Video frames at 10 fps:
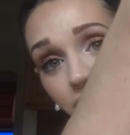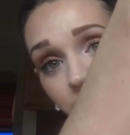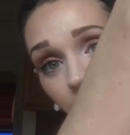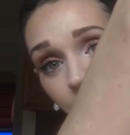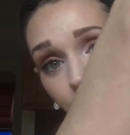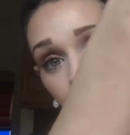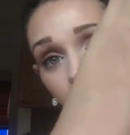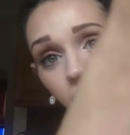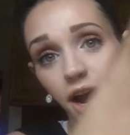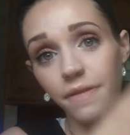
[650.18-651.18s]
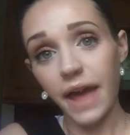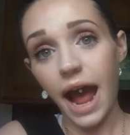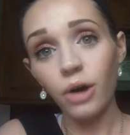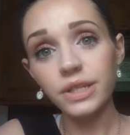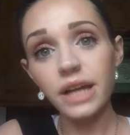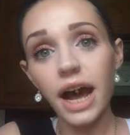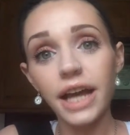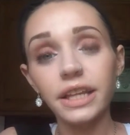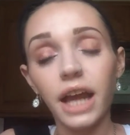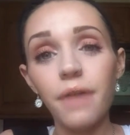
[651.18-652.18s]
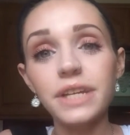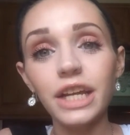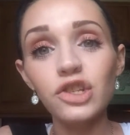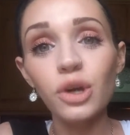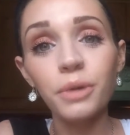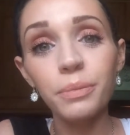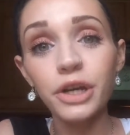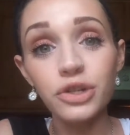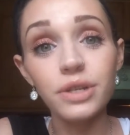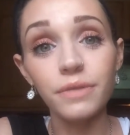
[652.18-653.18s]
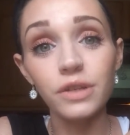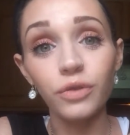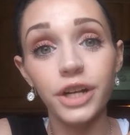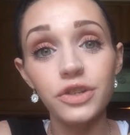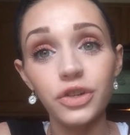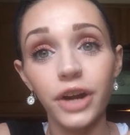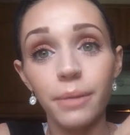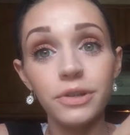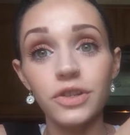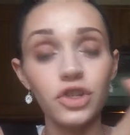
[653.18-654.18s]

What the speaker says: inside of there, and the outside, like I've taken so many pictures of this for Instagram because